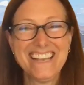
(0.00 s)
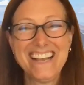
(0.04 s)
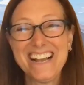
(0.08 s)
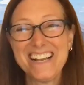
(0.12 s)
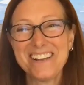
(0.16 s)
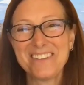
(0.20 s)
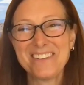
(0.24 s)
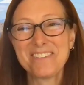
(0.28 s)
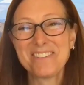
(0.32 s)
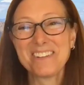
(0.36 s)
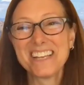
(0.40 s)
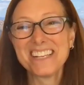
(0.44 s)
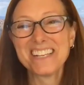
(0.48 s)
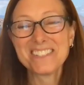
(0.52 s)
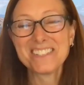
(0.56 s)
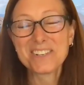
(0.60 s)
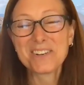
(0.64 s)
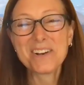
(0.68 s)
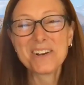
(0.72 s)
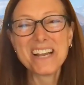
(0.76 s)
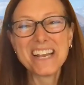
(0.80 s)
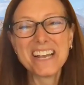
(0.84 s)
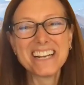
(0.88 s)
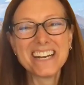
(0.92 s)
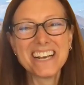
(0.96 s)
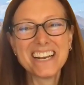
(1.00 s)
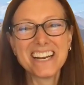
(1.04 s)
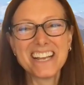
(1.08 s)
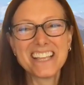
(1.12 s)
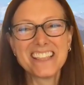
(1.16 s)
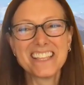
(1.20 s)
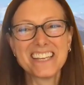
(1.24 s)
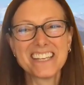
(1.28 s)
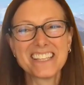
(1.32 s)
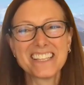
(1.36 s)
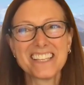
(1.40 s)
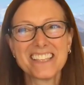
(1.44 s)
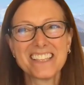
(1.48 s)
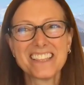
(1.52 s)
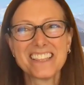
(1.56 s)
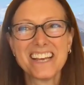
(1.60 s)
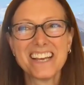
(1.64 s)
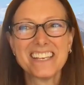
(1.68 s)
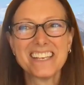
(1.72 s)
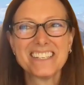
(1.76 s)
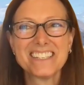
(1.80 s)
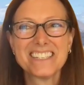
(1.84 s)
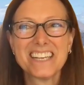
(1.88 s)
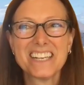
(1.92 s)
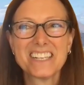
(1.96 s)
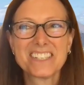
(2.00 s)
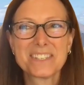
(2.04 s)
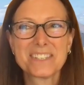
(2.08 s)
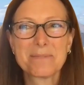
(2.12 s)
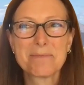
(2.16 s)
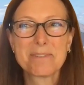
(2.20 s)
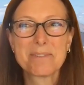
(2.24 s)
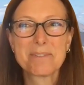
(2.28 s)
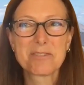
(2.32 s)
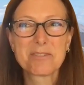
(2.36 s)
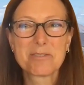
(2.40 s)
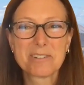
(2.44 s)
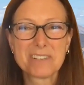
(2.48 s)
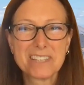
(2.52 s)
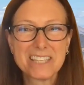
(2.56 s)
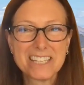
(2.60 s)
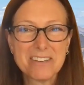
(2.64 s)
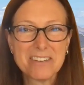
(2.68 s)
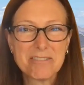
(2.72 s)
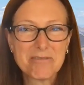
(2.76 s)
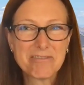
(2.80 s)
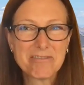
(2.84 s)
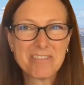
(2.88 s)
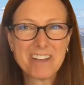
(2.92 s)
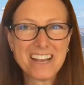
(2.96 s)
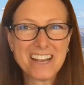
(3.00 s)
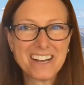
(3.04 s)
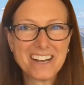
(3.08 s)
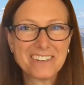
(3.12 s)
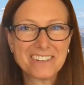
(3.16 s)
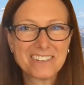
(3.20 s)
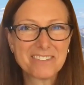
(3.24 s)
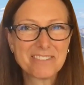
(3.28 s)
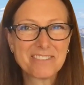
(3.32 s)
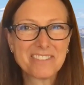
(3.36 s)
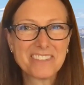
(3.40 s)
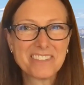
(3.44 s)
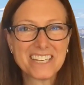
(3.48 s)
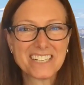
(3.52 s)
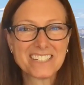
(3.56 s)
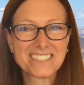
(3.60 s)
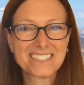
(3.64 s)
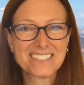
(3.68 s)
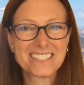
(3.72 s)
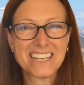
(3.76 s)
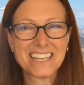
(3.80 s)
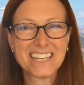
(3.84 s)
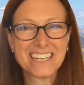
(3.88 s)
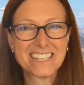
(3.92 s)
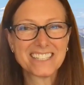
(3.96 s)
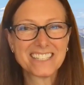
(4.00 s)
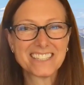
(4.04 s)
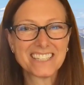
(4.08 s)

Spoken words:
Yeah, well, that's great. And I think that takes some of the relief out of things like,